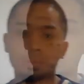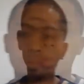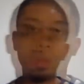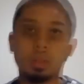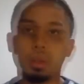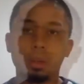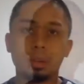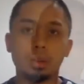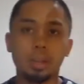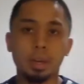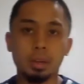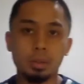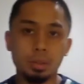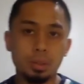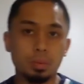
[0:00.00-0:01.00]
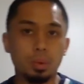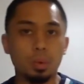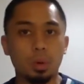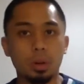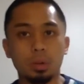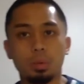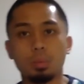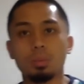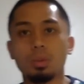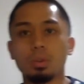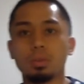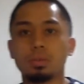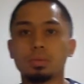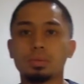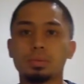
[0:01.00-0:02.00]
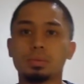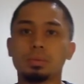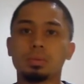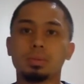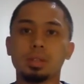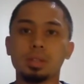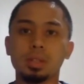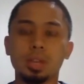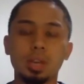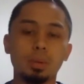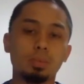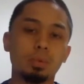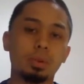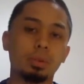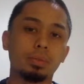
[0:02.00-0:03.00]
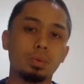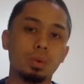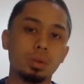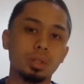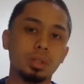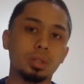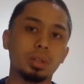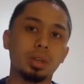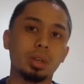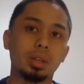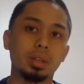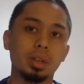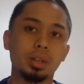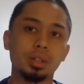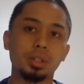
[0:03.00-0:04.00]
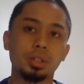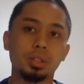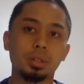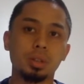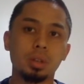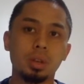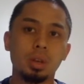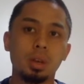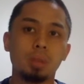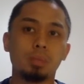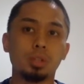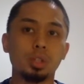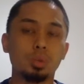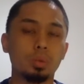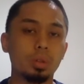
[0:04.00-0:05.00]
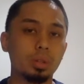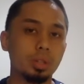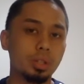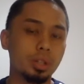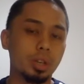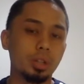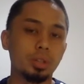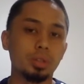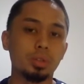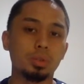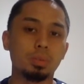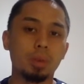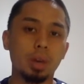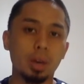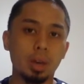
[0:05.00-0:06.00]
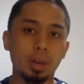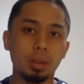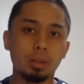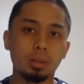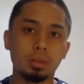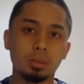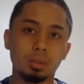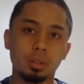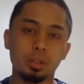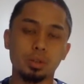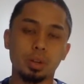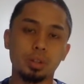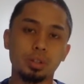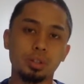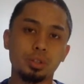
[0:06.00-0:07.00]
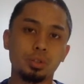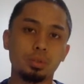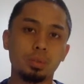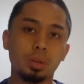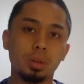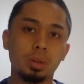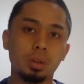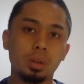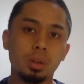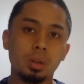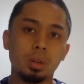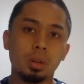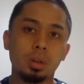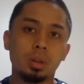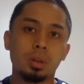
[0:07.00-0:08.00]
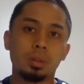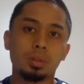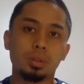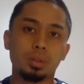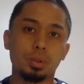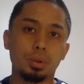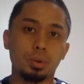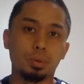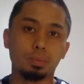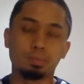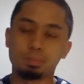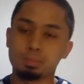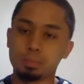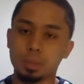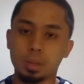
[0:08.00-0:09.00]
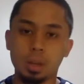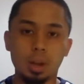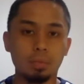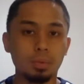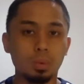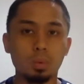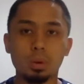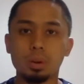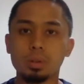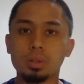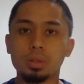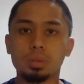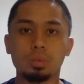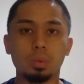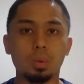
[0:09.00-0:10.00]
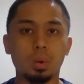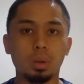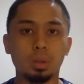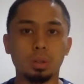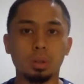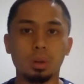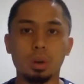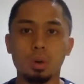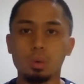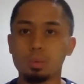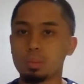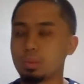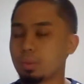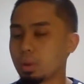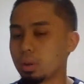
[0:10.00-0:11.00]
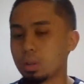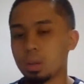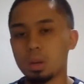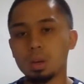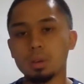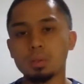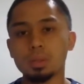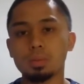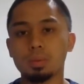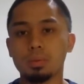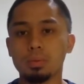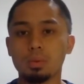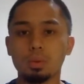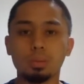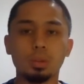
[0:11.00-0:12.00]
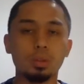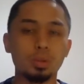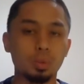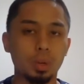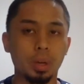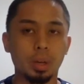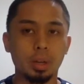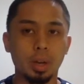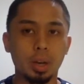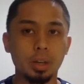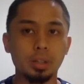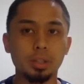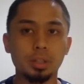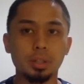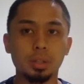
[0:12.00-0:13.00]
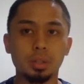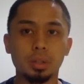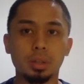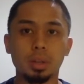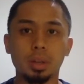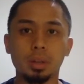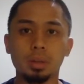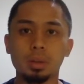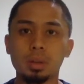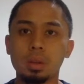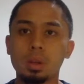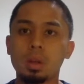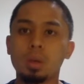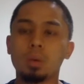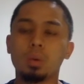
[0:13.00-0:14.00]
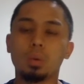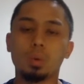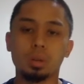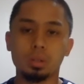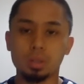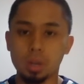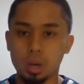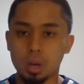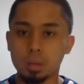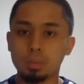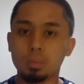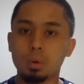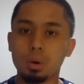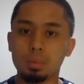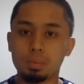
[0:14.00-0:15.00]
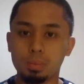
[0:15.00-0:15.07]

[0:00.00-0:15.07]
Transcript: And then next, we want to remove the tape reinforcing the connection between the chest tube and the drainage tubing. So, and afterwards, we want to go and remove our gloves, perform the usual hand hygiene, and then we want to don more